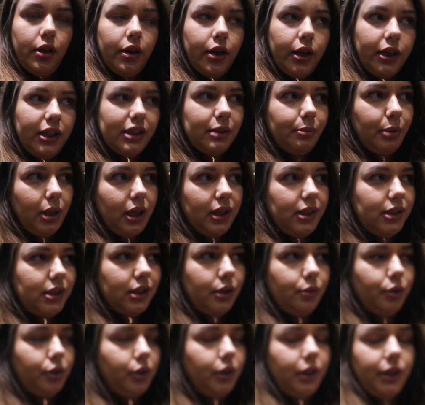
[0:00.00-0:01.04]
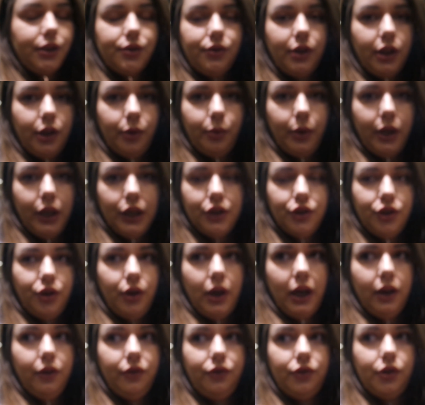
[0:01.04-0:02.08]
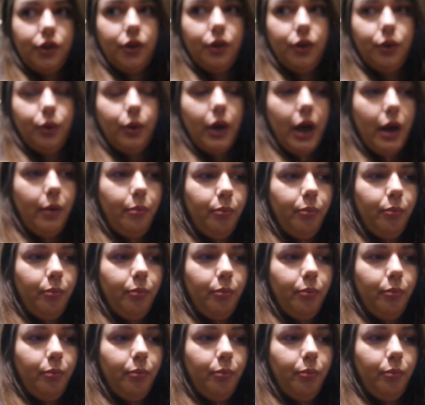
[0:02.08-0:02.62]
and it's a plastic one and it's really weird, and you have to